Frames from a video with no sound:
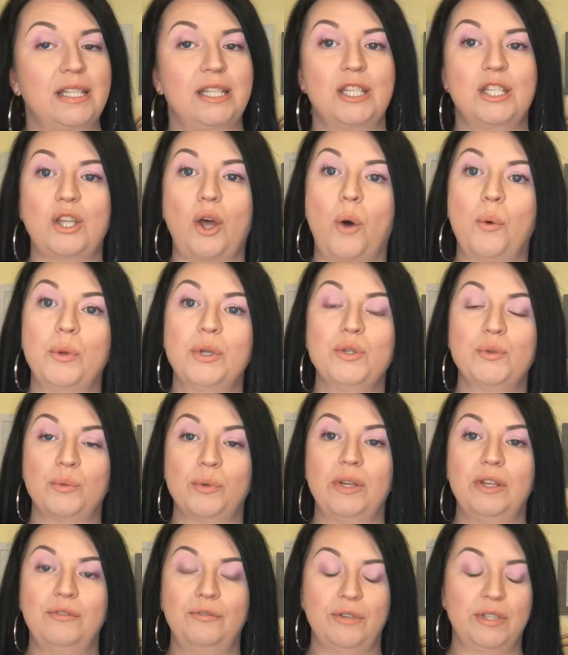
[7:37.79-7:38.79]
It's always
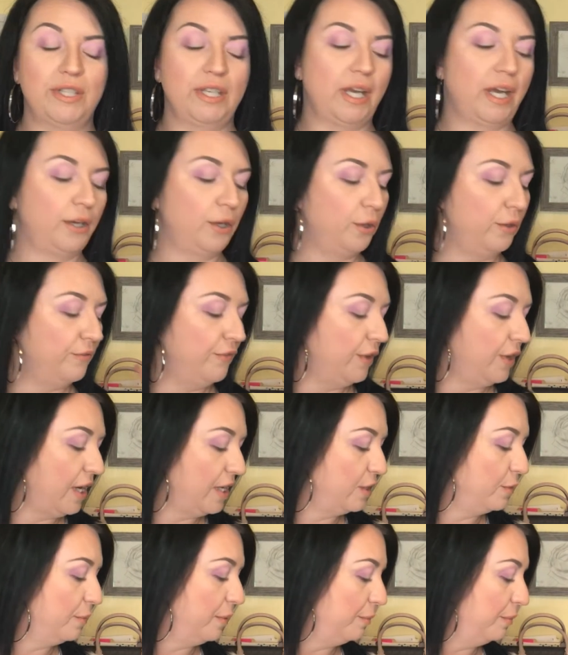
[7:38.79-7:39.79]
really frizzy. I know if you guys
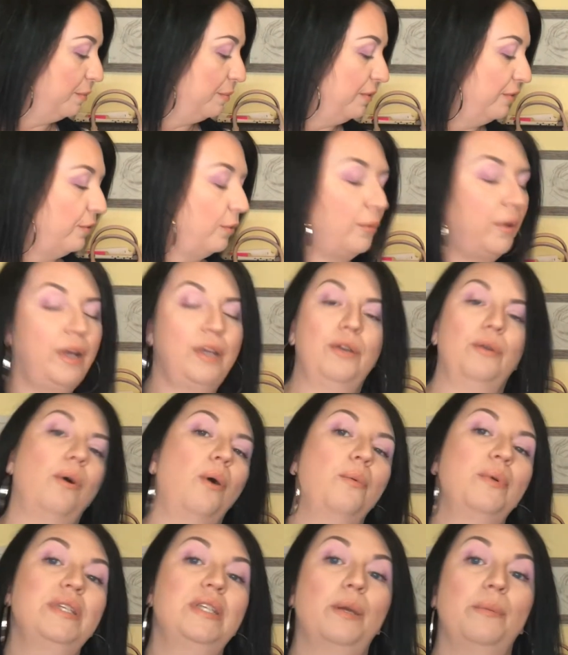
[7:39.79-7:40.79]
have been with me for a while, you
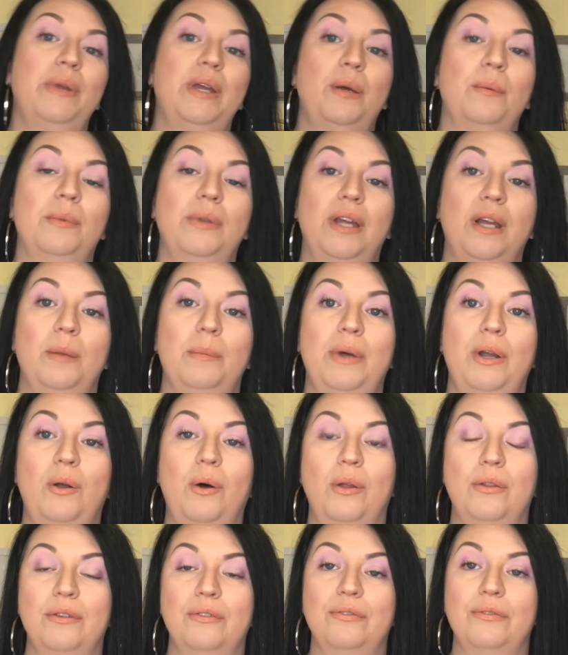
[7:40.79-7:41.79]
always hear me complain about all
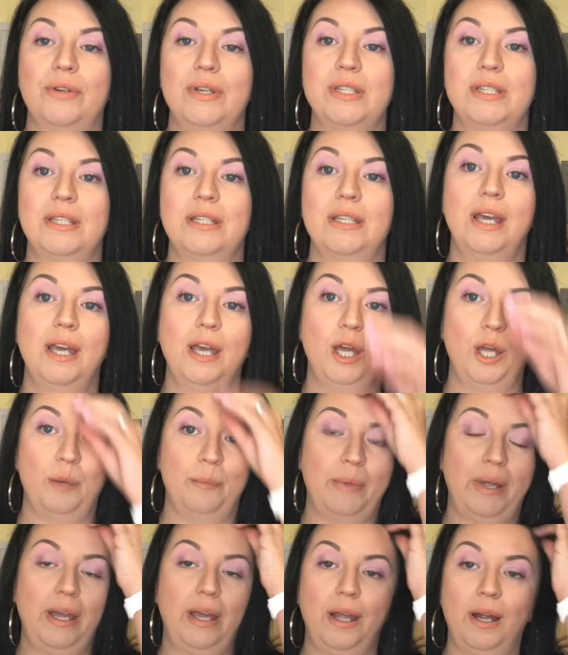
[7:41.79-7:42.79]
the frizz in
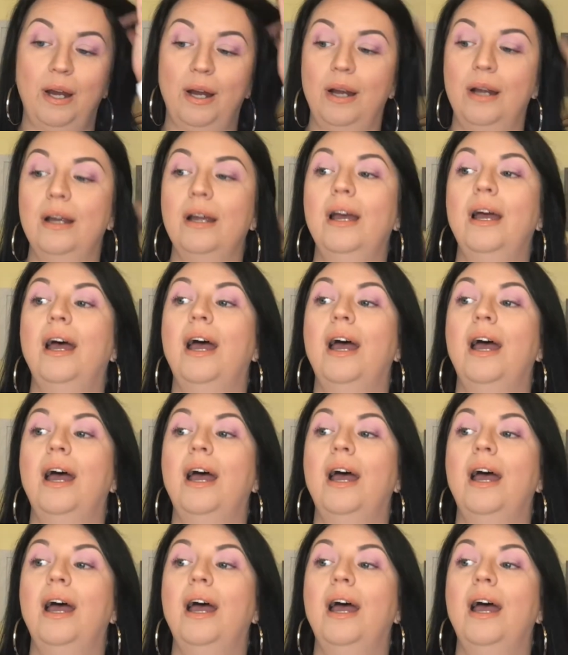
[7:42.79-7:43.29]
my hair.